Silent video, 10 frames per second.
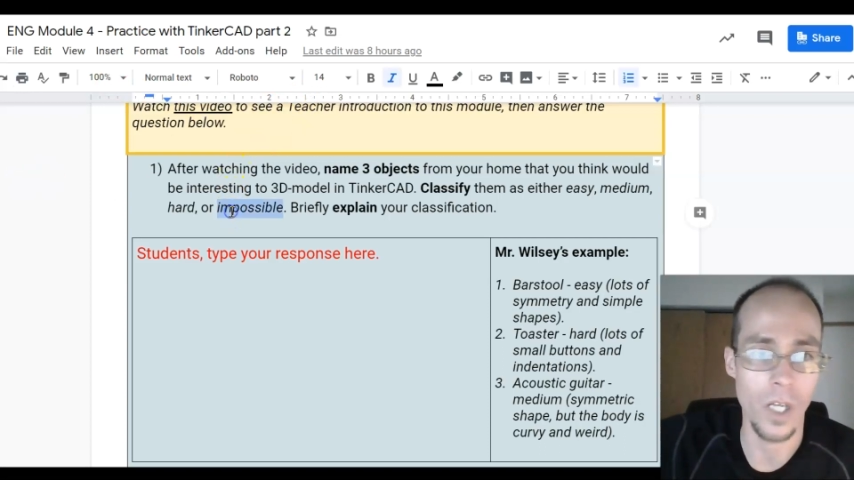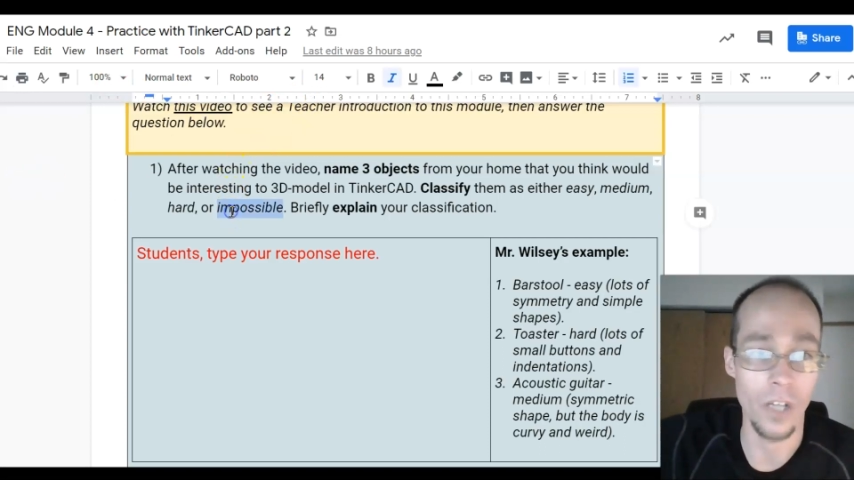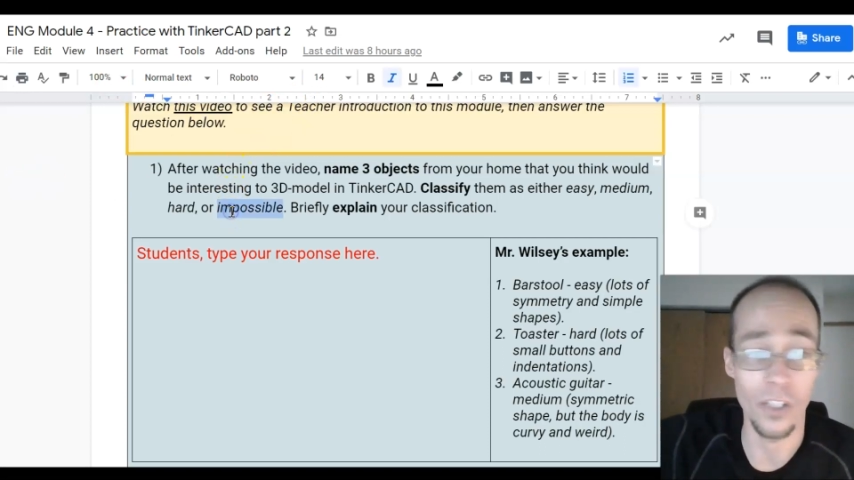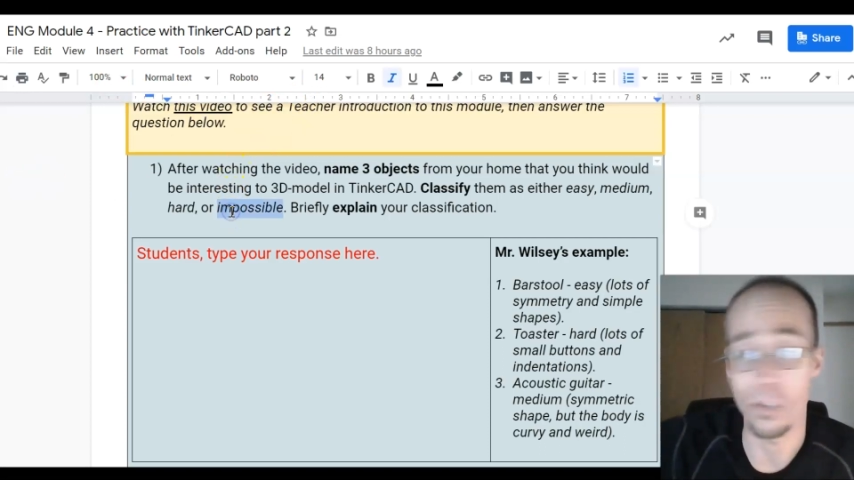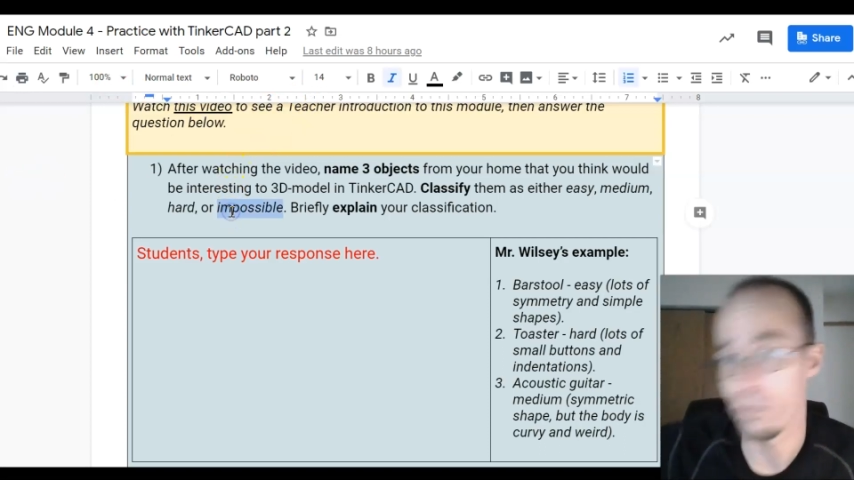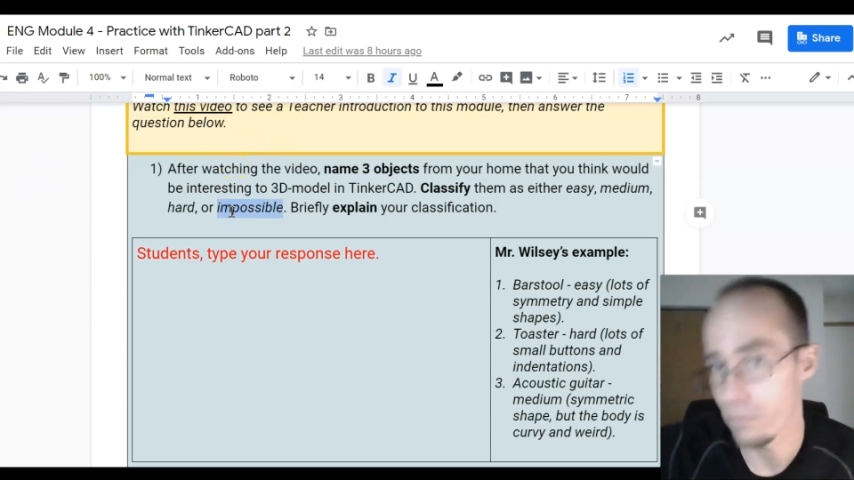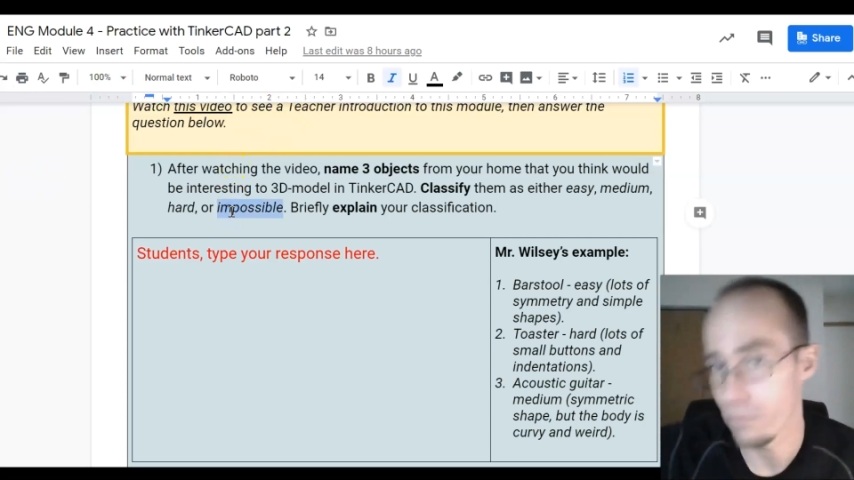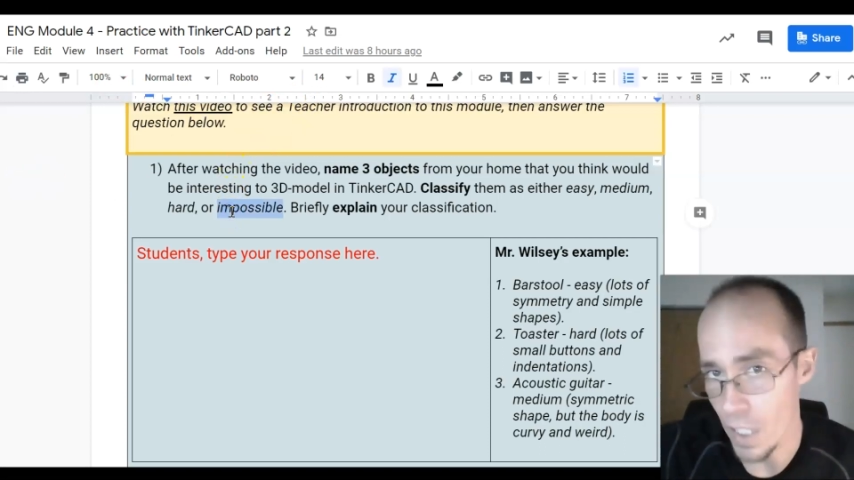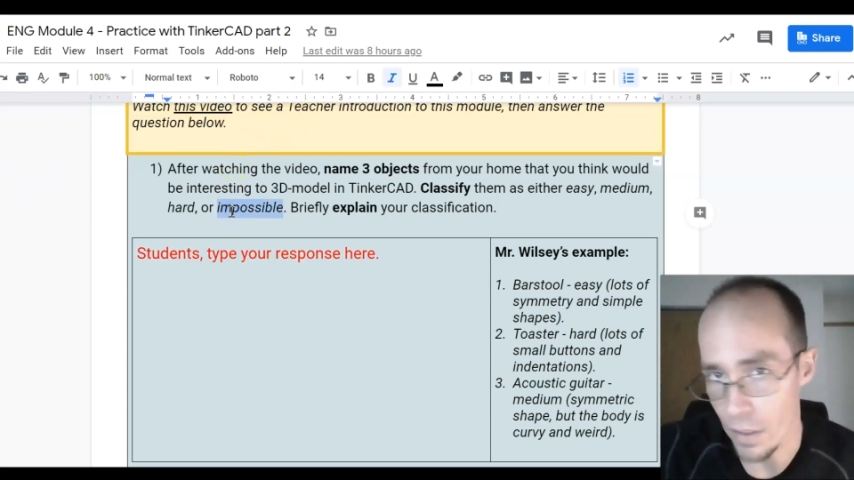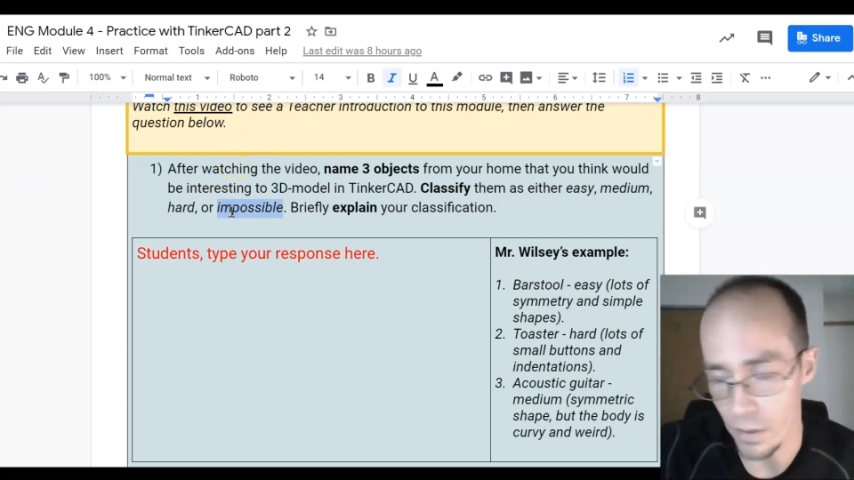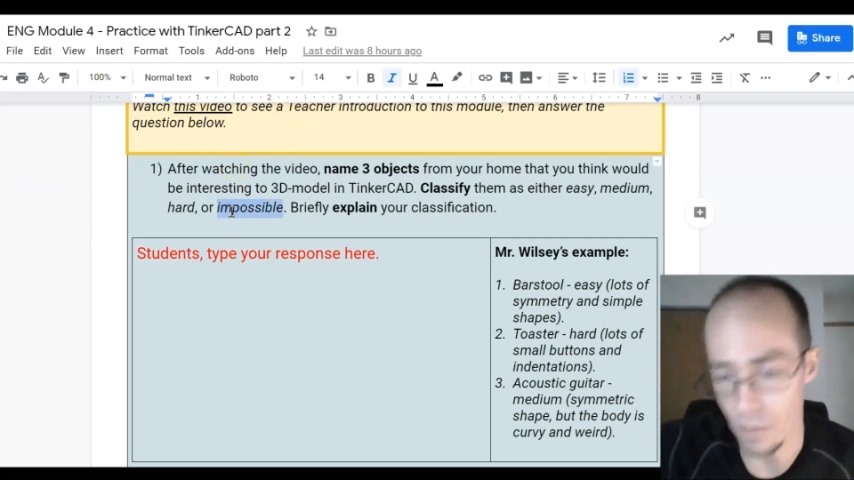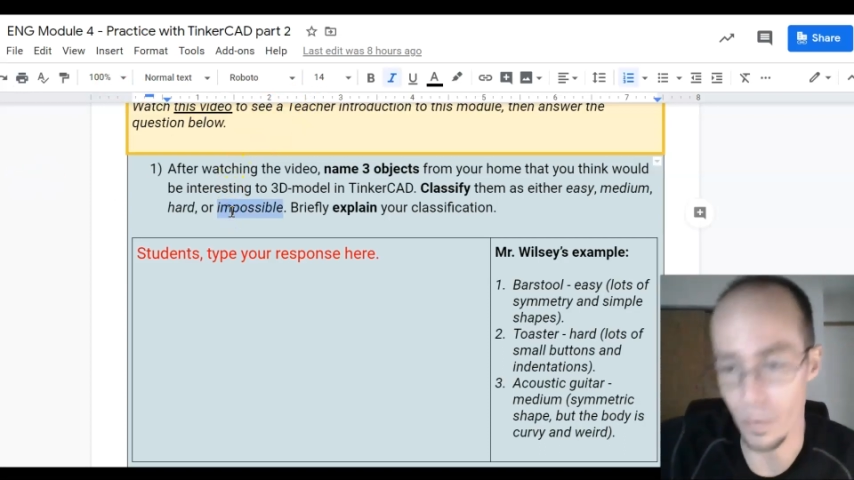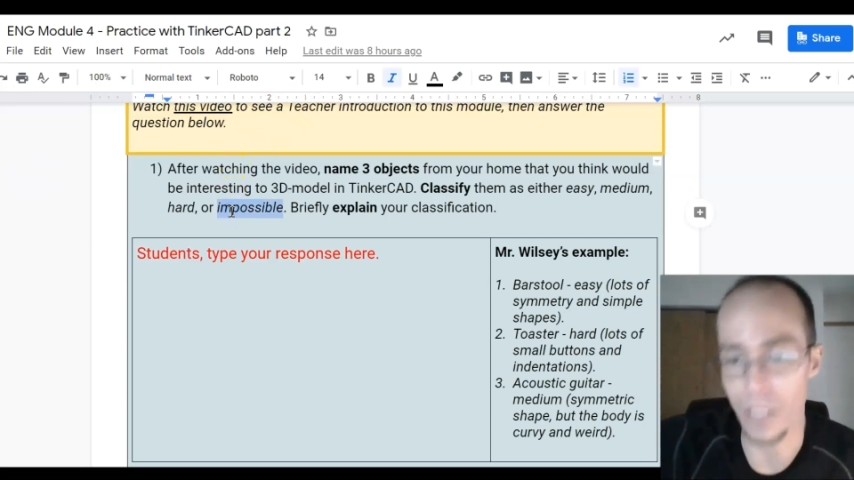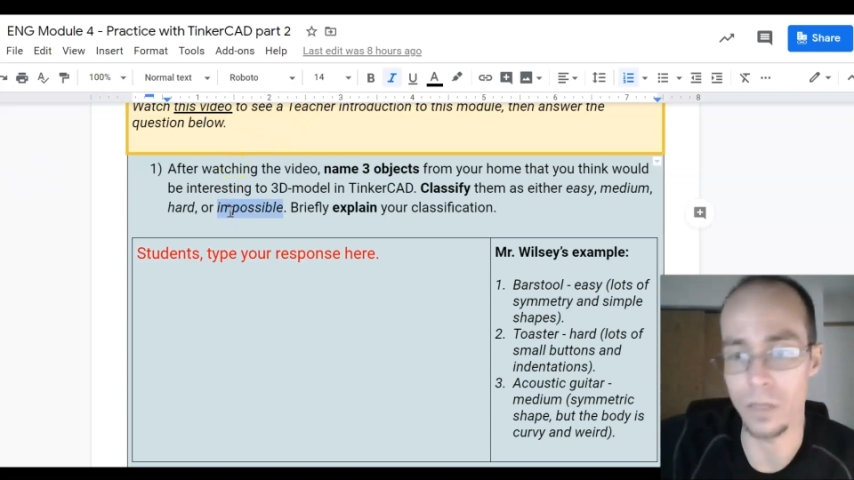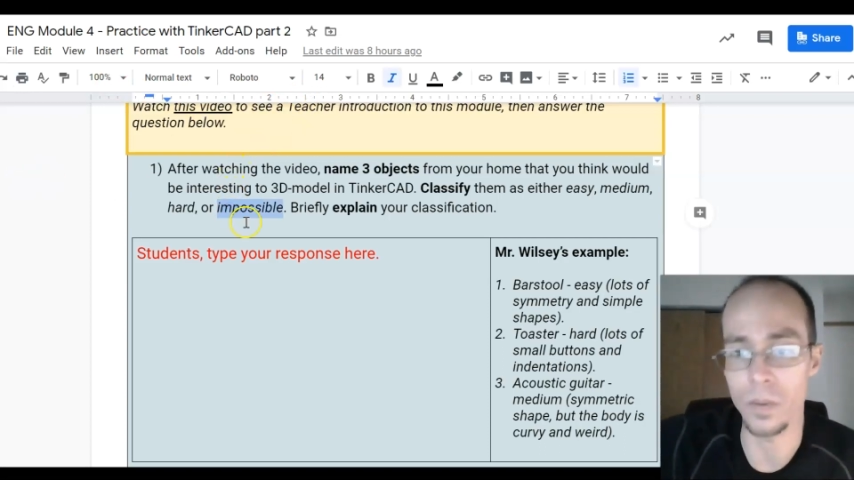although nothing's
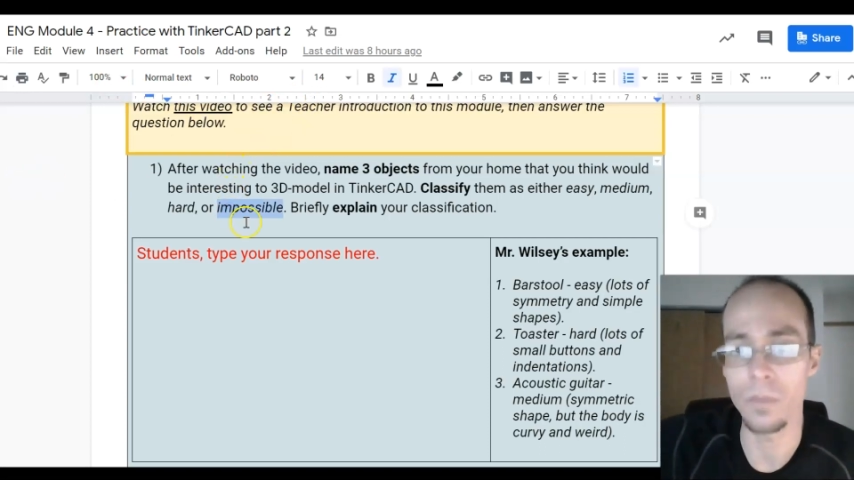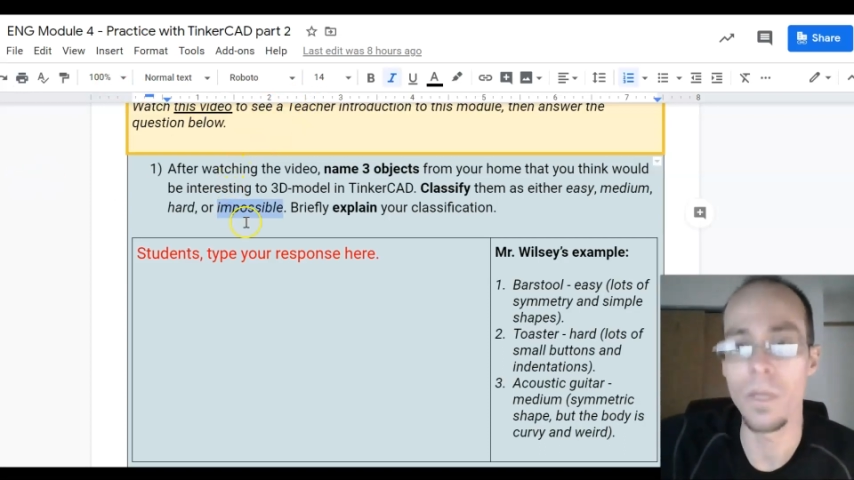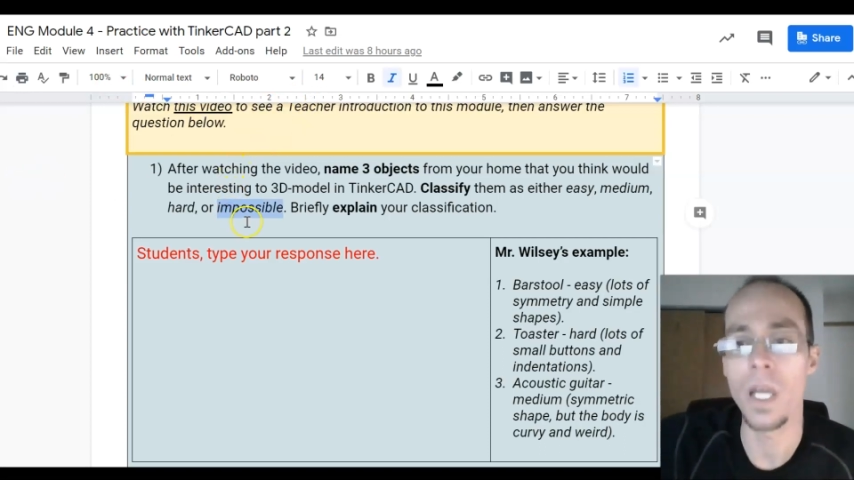impossible,